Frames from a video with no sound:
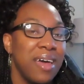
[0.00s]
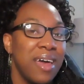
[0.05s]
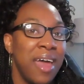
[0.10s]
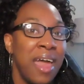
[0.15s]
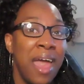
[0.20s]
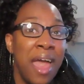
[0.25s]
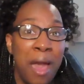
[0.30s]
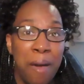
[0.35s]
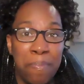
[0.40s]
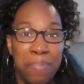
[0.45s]

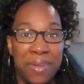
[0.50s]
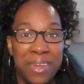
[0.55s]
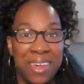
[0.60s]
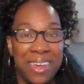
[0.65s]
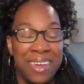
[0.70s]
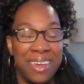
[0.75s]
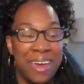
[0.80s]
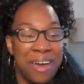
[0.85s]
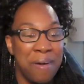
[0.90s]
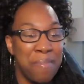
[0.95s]

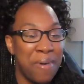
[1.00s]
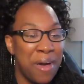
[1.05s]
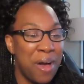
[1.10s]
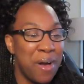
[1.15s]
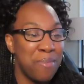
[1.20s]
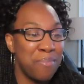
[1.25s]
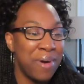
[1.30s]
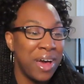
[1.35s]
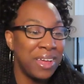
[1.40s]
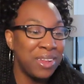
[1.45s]
happy
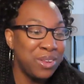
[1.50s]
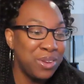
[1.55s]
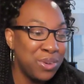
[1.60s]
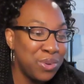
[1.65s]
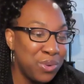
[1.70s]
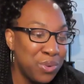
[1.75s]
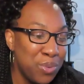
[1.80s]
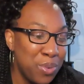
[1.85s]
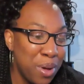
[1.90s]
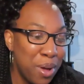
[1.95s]
about my
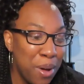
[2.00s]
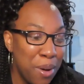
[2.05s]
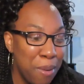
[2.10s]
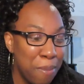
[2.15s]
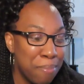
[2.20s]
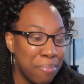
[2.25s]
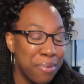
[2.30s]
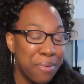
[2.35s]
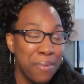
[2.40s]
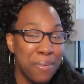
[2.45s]
new
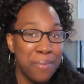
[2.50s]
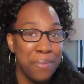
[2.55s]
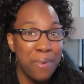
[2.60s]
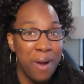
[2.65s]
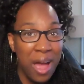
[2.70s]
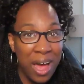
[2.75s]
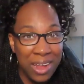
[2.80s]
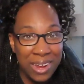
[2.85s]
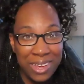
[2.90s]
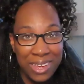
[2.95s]

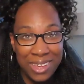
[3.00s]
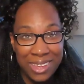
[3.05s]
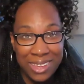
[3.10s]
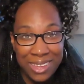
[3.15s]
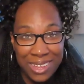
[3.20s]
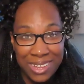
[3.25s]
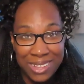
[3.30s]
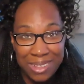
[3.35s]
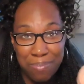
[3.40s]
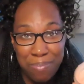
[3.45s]

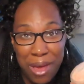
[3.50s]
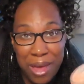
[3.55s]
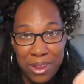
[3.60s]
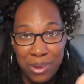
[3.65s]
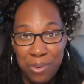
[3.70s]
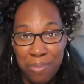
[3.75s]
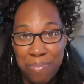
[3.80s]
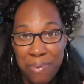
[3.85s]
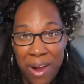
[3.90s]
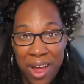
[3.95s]

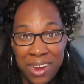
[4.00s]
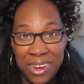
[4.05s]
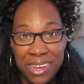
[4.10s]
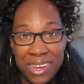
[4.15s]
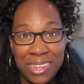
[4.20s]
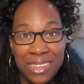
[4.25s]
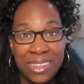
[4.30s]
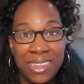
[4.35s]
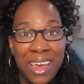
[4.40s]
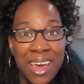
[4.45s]

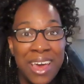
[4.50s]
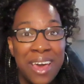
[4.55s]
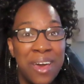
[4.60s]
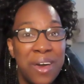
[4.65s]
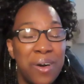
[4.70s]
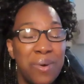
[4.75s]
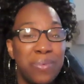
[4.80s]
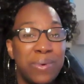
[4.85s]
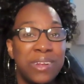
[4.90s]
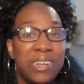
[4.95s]
product,
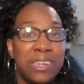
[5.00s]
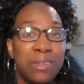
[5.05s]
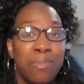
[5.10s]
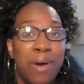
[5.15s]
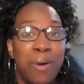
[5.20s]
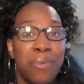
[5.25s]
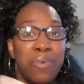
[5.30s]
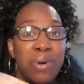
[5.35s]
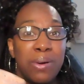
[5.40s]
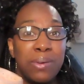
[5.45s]
which is
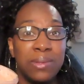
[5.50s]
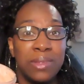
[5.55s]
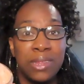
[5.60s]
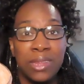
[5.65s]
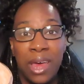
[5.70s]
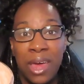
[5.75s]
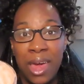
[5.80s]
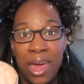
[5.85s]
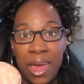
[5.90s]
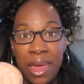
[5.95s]
my
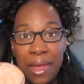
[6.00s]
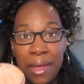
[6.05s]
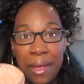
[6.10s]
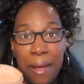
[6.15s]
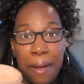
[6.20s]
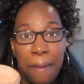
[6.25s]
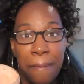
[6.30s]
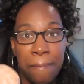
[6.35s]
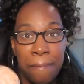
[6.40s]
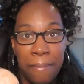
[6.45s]
rosé
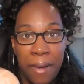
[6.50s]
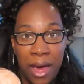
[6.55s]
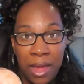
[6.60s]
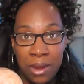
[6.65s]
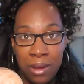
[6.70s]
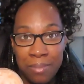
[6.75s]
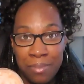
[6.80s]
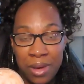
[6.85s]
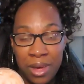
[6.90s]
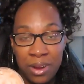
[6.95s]

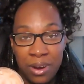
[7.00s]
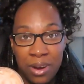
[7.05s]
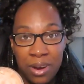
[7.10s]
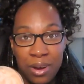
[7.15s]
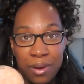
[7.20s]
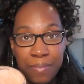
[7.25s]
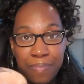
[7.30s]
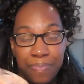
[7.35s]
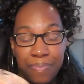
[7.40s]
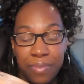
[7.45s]
body
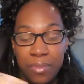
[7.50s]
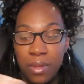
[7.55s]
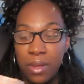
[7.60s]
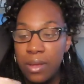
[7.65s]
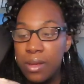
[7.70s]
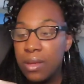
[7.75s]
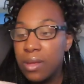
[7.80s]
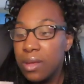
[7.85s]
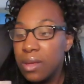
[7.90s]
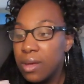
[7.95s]
butter,
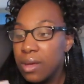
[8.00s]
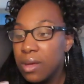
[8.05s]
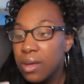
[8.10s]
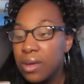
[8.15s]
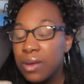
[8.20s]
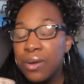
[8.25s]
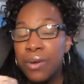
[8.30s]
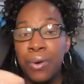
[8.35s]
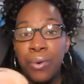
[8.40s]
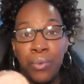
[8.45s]

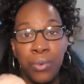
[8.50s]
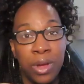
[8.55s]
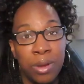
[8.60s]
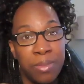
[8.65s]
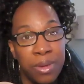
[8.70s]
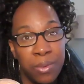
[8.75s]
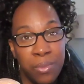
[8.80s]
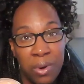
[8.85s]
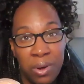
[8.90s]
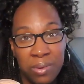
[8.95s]

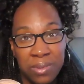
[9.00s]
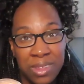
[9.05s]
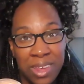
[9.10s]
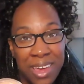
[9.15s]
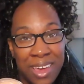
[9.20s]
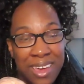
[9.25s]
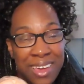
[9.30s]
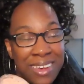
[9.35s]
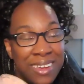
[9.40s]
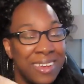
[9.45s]
creamy
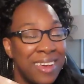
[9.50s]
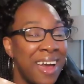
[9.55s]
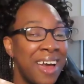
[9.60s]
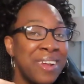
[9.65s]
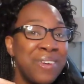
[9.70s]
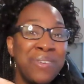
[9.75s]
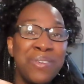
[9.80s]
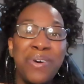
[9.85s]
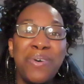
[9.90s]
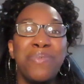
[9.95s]
rosé. I
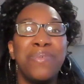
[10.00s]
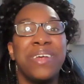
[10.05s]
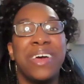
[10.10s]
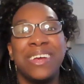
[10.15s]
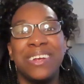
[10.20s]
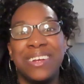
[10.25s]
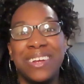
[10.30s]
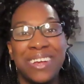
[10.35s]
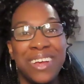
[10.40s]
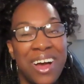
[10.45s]
don't know what I
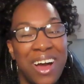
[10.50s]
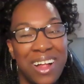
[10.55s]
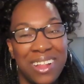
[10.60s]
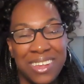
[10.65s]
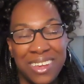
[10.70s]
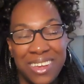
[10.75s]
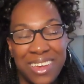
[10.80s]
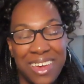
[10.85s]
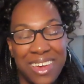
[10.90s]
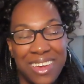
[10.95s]
should call
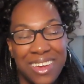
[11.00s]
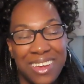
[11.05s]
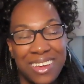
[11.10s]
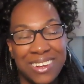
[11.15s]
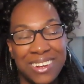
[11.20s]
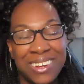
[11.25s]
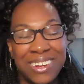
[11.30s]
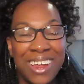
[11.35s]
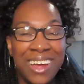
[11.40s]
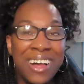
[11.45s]
it yet.
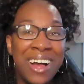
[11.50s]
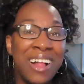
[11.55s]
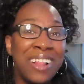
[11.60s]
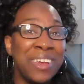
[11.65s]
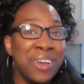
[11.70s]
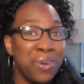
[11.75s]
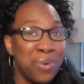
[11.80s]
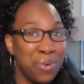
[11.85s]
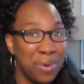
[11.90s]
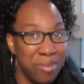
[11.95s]
Should I call
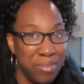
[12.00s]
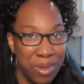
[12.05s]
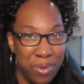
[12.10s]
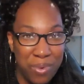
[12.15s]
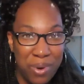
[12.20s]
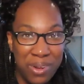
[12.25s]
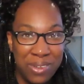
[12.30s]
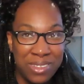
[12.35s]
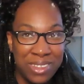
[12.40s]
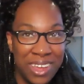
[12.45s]
it creamy
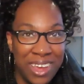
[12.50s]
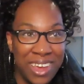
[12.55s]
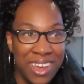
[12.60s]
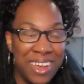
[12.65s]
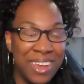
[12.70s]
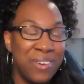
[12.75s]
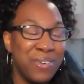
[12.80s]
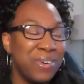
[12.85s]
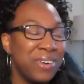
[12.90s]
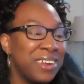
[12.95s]

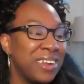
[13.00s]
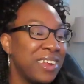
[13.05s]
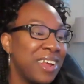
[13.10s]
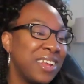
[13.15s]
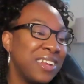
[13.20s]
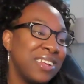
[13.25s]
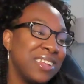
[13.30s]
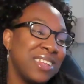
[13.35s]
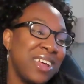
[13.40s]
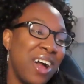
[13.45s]
rosé or should
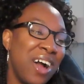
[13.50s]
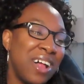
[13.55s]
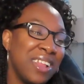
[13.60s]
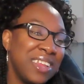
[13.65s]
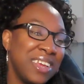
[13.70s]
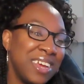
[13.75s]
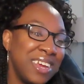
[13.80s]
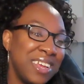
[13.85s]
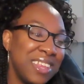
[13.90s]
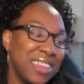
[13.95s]
I just call
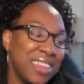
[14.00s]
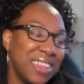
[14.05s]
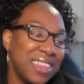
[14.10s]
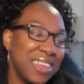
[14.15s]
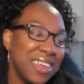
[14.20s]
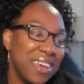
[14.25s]
it